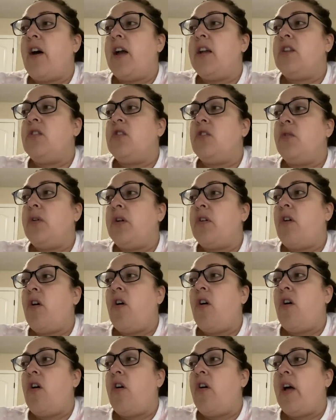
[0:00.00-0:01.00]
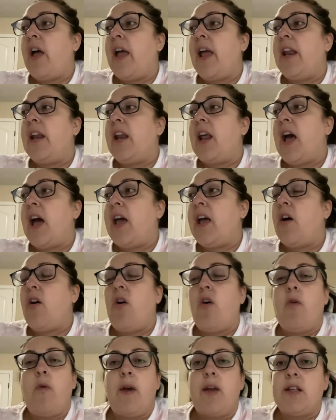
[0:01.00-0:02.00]
I do it all and I
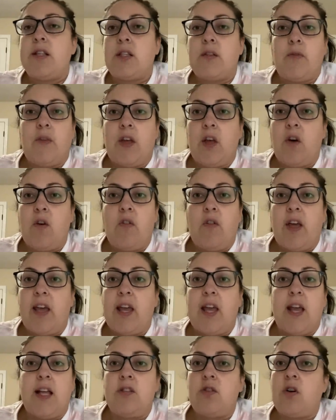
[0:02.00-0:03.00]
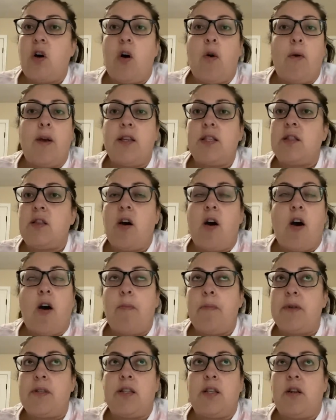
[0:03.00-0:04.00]
always feel like it's always the
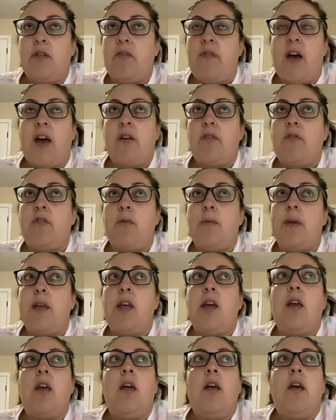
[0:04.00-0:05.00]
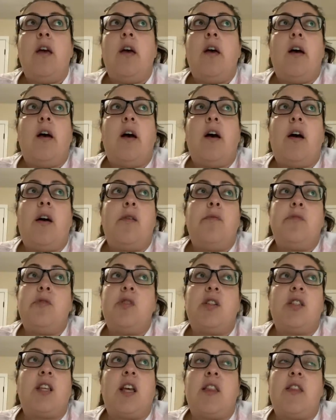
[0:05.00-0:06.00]
opposite effect for me. Um,
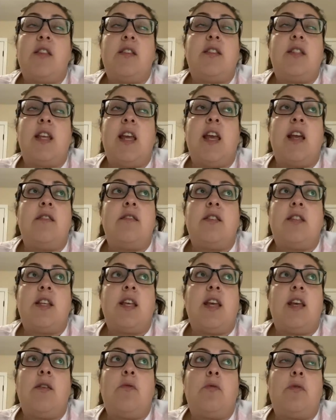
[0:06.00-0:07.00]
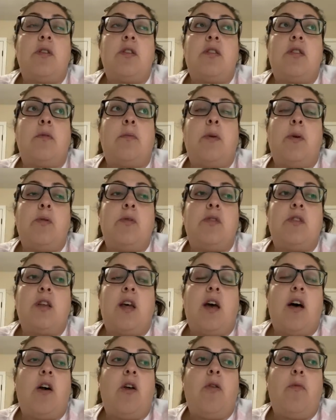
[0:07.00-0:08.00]
just like this D&C was supposed to
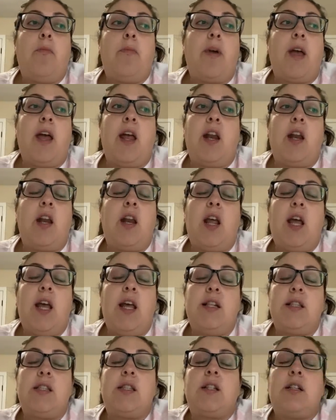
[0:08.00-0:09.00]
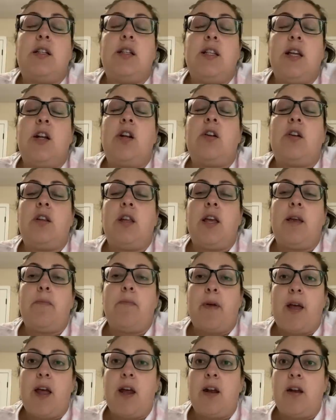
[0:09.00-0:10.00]
help. And it's literally
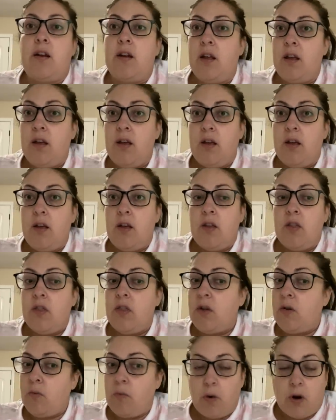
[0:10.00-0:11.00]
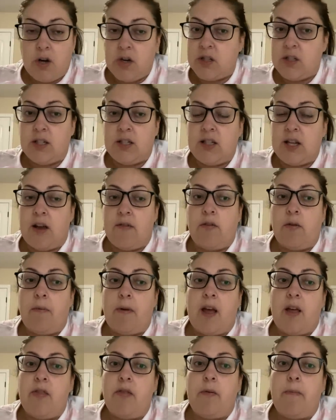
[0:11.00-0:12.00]
been the worst it's ever
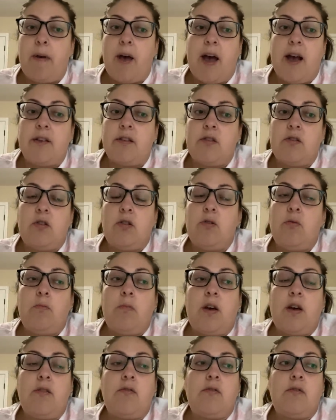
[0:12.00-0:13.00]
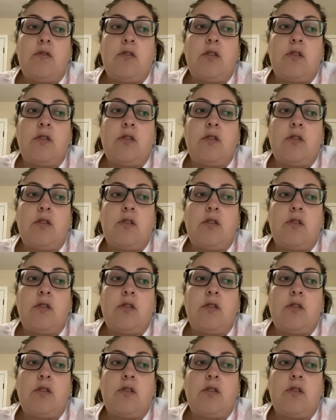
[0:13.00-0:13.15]
been the past two months.